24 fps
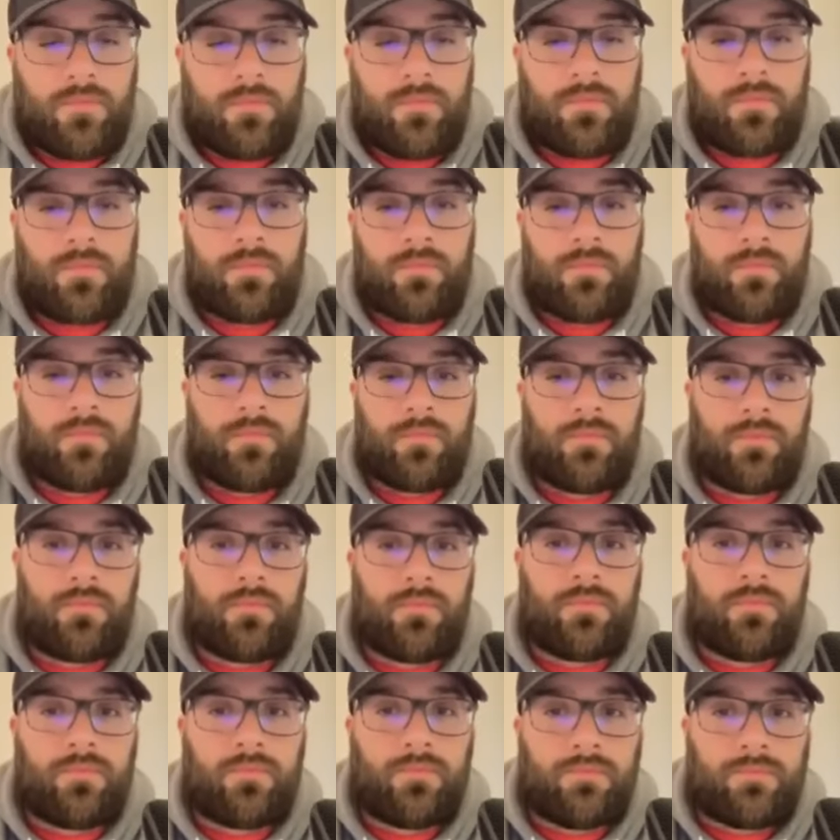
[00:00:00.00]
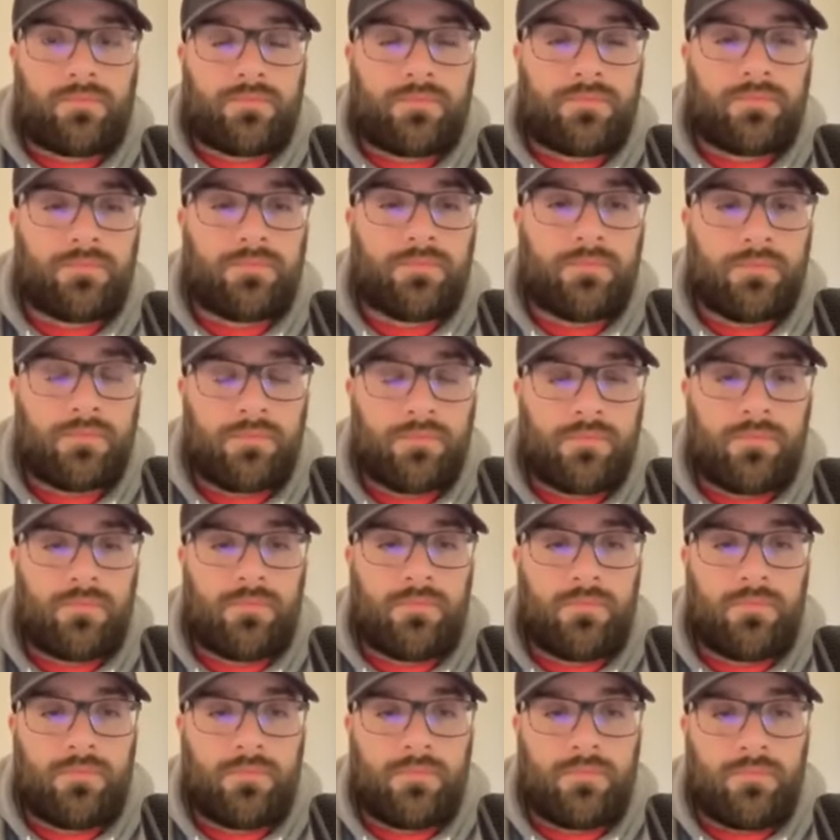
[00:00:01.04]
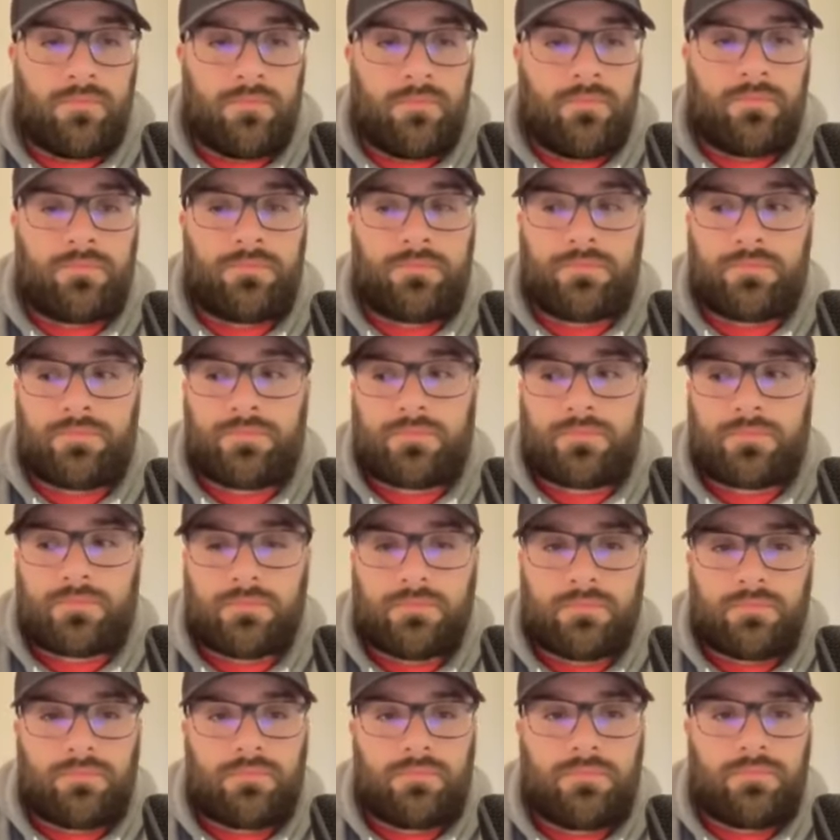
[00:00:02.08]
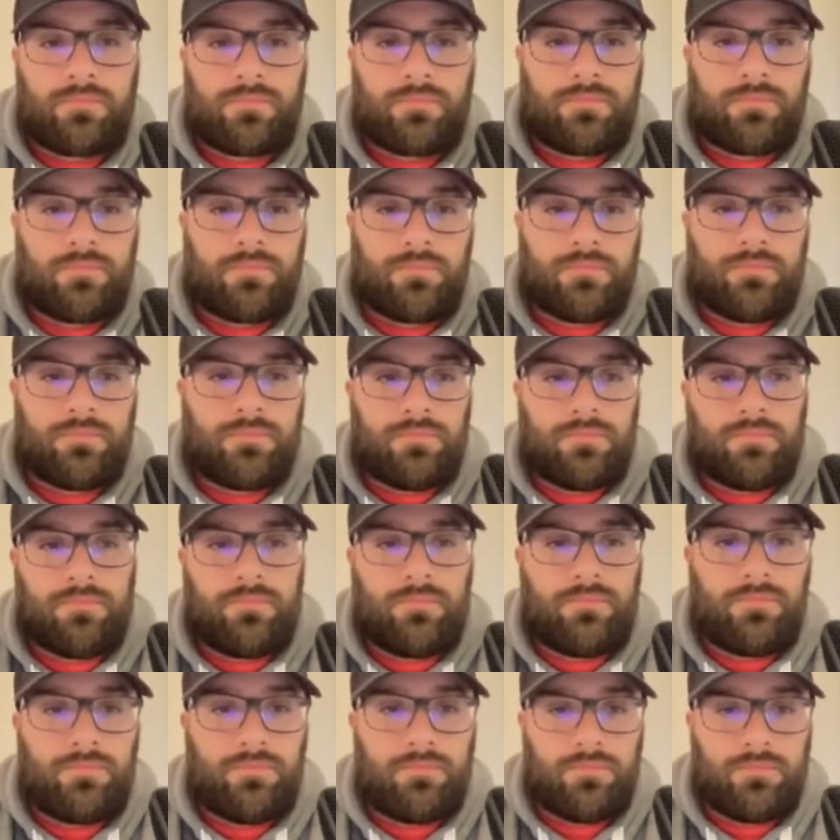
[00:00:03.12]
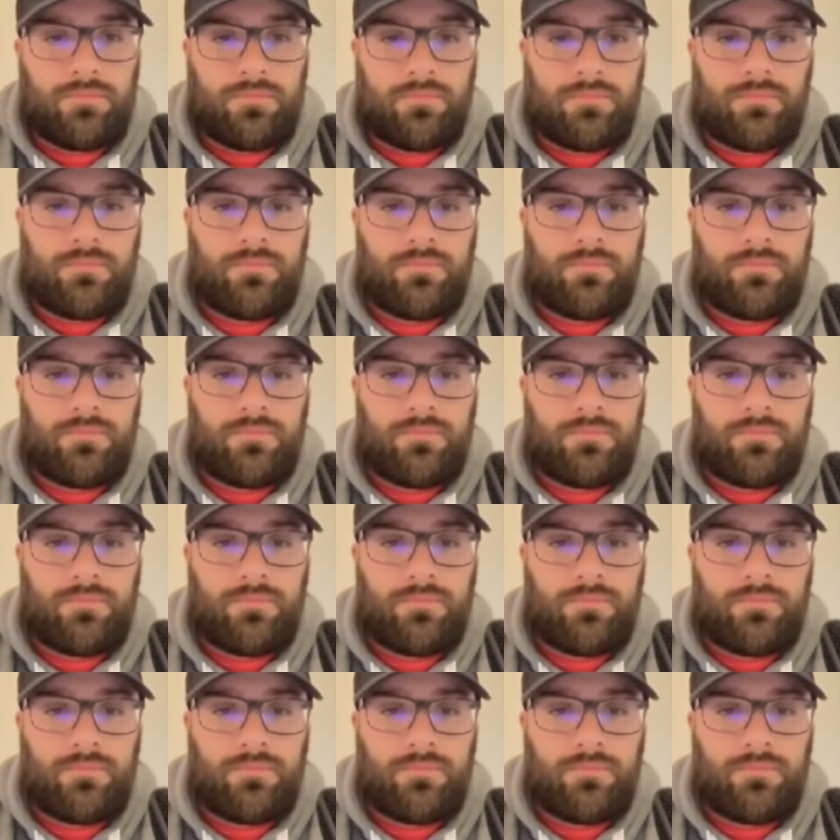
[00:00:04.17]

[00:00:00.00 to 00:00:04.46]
(not speaking)